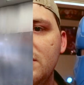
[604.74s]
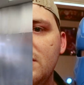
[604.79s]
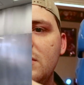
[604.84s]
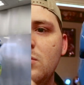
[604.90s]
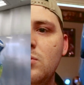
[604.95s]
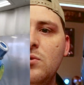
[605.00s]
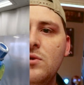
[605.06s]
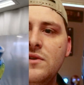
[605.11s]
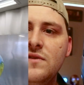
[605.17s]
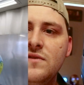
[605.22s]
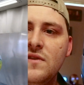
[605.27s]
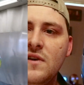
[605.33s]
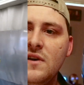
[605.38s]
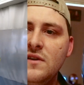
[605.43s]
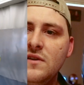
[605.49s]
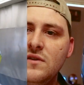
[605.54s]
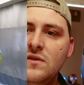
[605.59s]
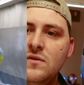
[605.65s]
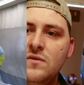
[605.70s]
than the ones I
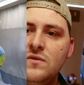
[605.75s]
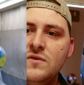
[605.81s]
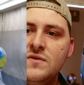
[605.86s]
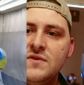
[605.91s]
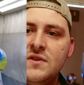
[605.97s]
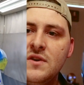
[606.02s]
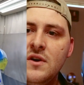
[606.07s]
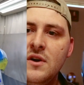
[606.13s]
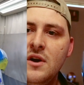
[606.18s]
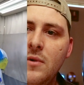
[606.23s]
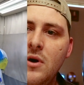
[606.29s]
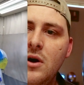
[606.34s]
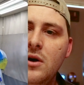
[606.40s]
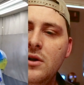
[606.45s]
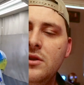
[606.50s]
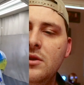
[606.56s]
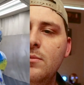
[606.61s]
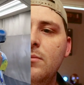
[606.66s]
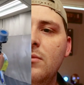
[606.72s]
used
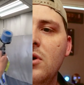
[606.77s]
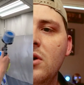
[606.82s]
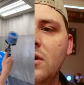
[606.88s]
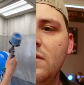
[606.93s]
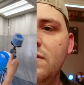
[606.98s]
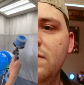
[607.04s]
on the Mark